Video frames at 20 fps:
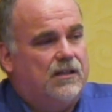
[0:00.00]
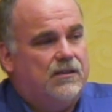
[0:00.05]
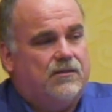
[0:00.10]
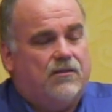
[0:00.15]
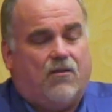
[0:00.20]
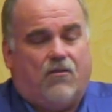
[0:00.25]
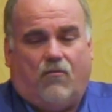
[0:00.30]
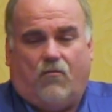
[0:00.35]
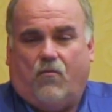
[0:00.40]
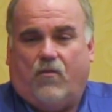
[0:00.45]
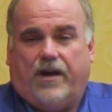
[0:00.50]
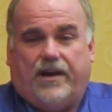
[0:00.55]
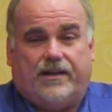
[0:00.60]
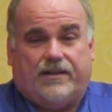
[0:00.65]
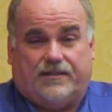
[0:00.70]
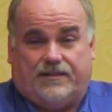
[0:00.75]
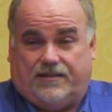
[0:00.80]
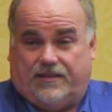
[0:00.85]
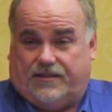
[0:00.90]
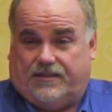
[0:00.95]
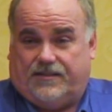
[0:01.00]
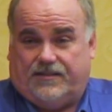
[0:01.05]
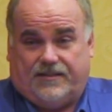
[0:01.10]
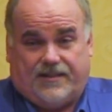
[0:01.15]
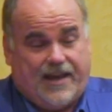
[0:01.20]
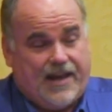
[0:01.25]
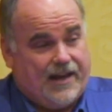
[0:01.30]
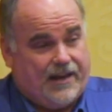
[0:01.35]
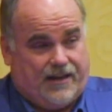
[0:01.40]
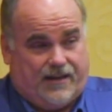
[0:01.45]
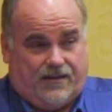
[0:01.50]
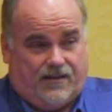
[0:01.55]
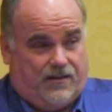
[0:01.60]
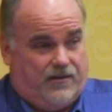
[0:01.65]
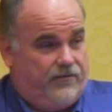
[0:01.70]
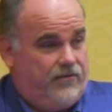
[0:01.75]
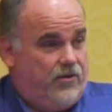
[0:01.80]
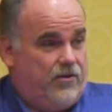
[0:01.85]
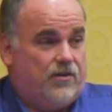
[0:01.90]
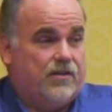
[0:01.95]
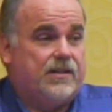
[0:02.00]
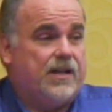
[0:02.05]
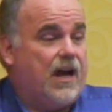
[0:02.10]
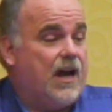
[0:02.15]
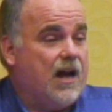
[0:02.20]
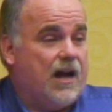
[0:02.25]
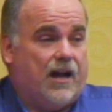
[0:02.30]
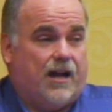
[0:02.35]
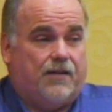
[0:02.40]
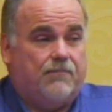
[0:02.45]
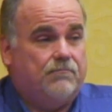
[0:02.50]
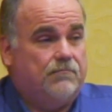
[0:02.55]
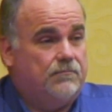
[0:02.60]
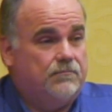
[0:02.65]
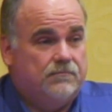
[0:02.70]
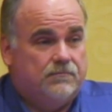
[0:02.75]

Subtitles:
Don't waste a second of your time